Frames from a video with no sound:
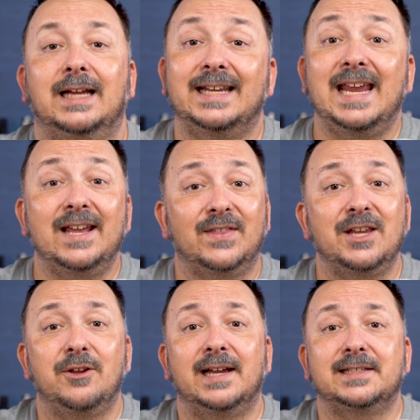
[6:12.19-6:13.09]
I can't
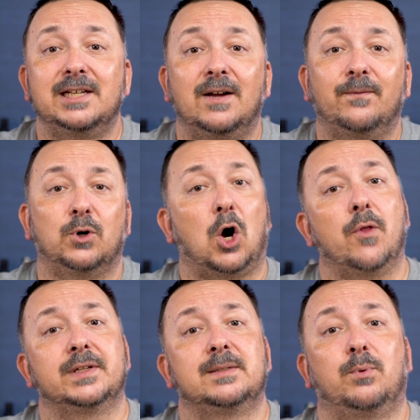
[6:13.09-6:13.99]
thank you guys enough for
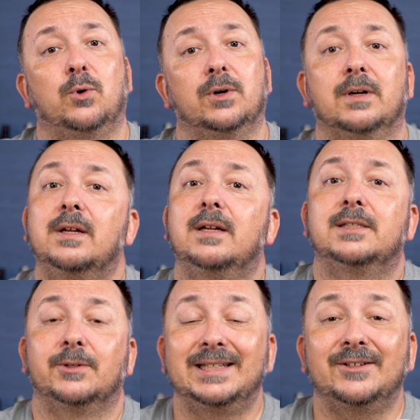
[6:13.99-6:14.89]
all the support.
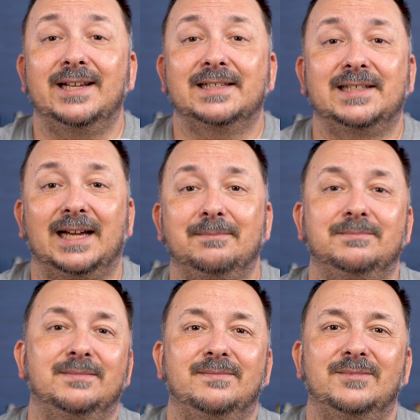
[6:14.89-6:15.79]
So until next time,
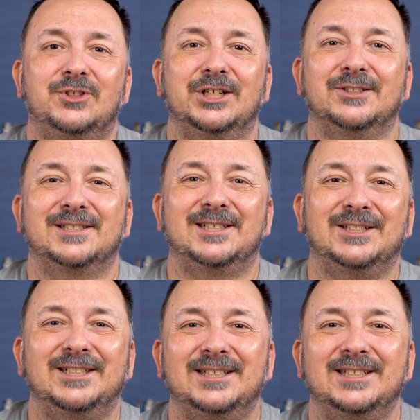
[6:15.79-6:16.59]
cheers.